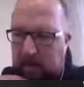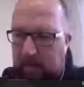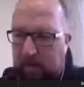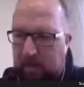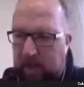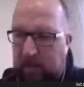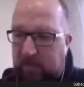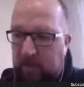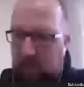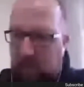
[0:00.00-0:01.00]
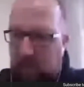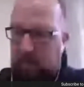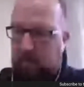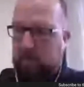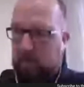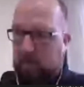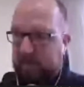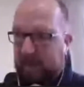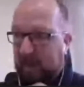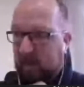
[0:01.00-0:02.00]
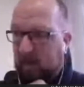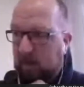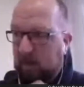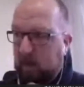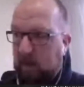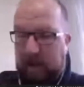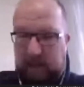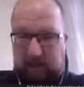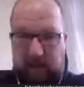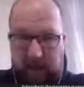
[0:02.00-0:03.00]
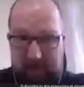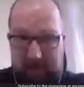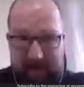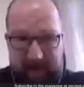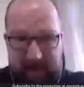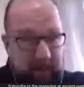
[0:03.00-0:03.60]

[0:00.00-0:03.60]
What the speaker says: medieval saddle has a high back,